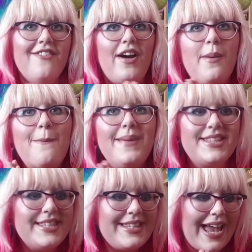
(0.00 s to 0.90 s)
If I'm
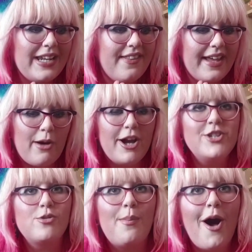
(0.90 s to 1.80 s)
missing anything out,
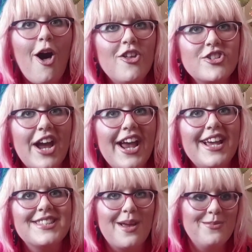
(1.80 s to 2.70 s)
I do
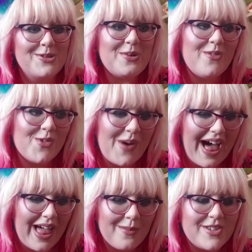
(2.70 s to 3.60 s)
apologize. I'm so
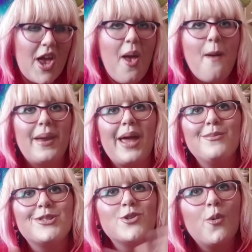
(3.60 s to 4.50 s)
overwhelmed, but
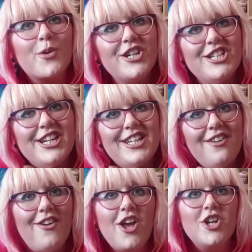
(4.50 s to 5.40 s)
I'm so
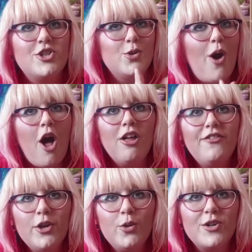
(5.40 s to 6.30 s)
appreciative to
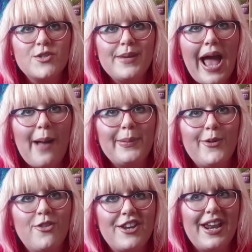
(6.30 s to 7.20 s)
all of you who wished me a
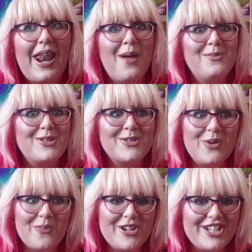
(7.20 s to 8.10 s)
happy birthday, and I'm
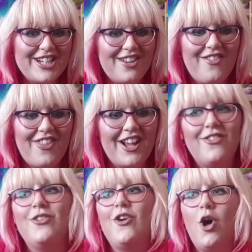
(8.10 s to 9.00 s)
so appreciative and
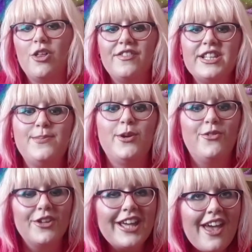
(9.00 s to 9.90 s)
thankful for all of these
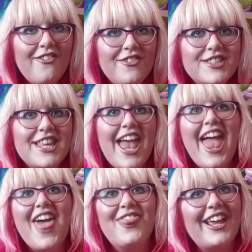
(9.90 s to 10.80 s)
beautiful gifts.
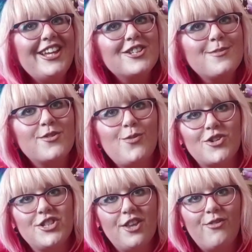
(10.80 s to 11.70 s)
Thank you so much for
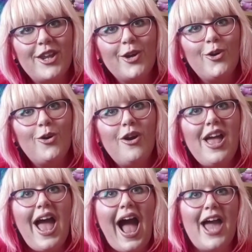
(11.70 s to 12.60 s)
watching this
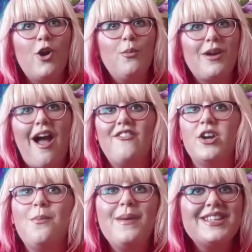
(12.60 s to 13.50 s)
video. I hope you're
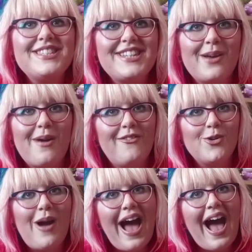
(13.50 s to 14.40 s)
having an amazing day
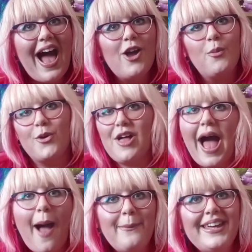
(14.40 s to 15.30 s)
wherever you are. I hope you're all
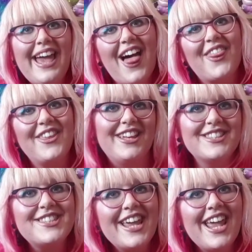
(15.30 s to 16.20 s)
happy, healthy,
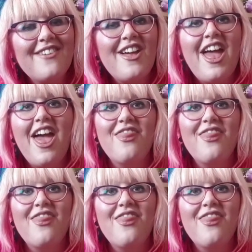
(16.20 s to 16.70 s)
and safe.